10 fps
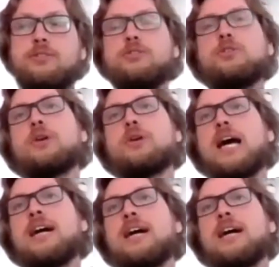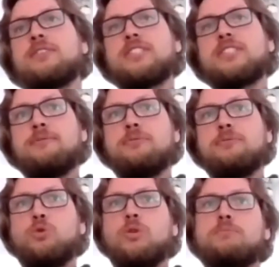you have the same
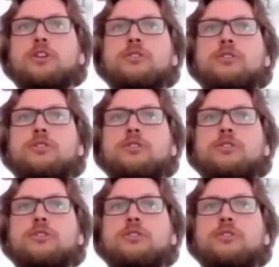viewing point